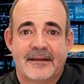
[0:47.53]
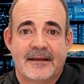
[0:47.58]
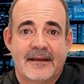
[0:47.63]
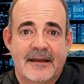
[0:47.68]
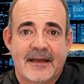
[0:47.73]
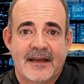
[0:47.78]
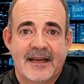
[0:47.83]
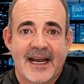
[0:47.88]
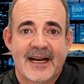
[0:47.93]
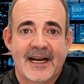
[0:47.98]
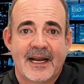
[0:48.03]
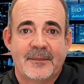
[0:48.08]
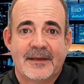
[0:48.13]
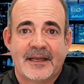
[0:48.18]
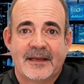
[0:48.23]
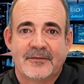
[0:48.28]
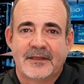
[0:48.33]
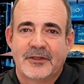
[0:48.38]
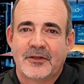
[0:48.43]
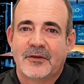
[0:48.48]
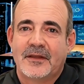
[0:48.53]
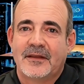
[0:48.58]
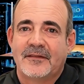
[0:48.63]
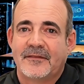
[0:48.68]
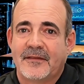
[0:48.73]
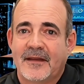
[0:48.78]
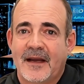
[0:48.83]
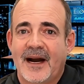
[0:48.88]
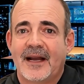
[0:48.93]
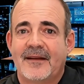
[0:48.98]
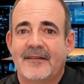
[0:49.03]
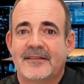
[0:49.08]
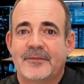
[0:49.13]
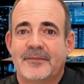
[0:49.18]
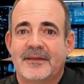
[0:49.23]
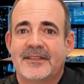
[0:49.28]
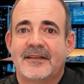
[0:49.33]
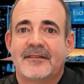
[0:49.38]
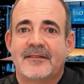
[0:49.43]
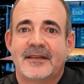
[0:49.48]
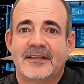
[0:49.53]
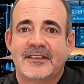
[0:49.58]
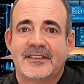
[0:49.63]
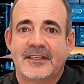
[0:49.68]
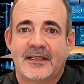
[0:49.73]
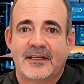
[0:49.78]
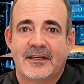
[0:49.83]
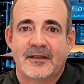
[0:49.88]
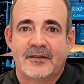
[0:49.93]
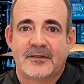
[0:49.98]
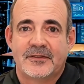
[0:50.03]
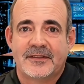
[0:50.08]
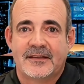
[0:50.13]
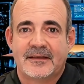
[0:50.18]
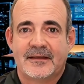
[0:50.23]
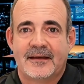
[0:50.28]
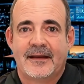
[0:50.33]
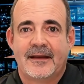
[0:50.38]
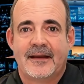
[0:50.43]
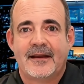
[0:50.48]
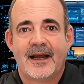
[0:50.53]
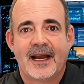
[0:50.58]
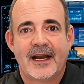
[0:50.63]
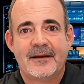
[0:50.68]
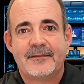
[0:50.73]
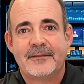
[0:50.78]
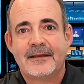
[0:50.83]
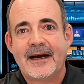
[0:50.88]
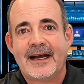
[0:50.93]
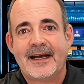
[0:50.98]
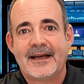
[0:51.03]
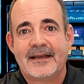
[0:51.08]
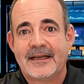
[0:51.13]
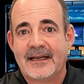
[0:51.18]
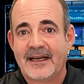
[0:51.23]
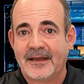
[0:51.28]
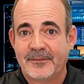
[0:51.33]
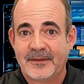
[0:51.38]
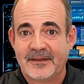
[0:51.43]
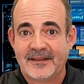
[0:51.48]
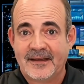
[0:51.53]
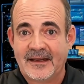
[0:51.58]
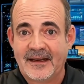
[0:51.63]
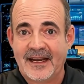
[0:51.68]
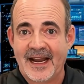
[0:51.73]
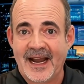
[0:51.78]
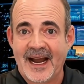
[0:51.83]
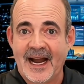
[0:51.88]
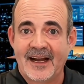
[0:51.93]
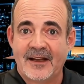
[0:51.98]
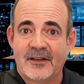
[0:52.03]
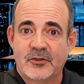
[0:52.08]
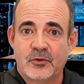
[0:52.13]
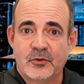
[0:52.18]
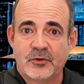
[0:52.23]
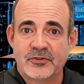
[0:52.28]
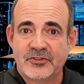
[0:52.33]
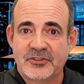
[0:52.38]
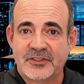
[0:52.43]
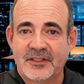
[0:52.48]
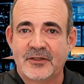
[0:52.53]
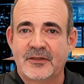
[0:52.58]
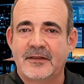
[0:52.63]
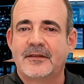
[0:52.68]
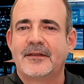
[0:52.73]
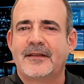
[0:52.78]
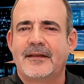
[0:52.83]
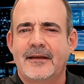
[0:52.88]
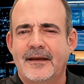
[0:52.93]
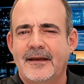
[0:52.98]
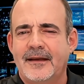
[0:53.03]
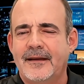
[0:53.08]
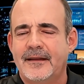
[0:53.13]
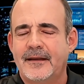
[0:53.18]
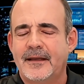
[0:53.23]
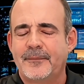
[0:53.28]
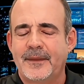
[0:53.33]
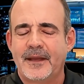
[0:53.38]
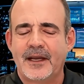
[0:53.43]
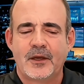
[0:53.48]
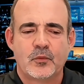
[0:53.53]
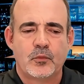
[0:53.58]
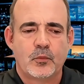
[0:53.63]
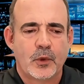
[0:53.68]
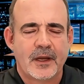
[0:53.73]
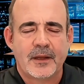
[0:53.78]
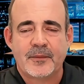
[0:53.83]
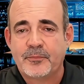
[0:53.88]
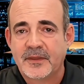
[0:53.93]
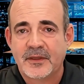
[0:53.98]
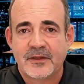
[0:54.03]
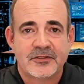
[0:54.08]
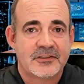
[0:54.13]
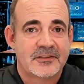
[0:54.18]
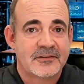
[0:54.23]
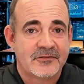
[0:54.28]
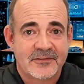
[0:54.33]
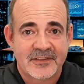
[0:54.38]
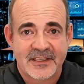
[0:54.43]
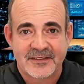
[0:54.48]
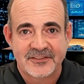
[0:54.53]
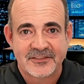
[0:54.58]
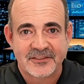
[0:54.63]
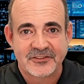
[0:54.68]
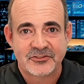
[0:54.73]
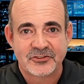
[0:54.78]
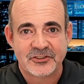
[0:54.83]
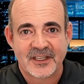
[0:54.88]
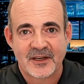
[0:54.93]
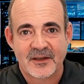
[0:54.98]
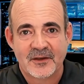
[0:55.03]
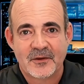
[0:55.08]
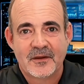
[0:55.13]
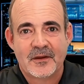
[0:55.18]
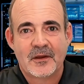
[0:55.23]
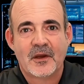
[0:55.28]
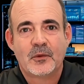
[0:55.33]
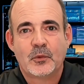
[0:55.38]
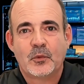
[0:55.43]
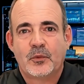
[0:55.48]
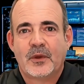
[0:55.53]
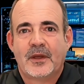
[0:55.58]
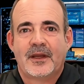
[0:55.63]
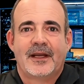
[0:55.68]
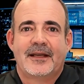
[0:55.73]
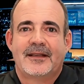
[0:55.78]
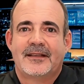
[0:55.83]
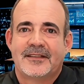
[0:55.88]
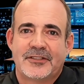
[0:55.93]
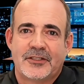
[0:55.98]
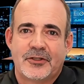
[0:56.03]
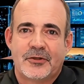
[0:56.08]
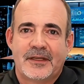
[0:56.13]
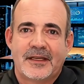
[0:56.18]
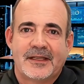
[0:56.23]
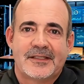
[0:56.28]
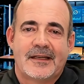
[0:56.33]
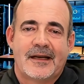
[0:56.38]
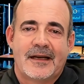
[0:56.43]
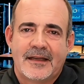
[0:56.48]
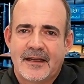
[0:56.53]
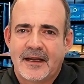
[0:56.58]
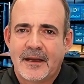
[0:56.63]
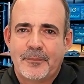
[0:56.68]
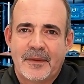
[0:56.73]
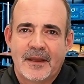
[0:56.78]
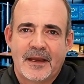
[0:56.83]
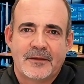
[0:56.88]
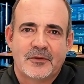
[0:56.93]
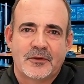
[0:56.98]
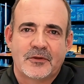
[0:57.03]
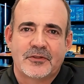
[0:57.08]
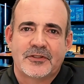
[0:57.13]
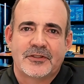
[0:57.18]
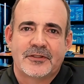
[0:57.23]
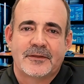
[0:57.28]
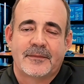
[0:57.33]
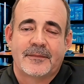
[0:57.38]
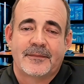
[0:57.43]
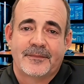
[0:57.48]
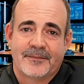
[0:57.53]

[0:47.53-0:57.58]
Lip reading: Today I'm giving you the 5 specific skills, not vague tips, actual skills, that make a one-person faceless channel work at serious income levels.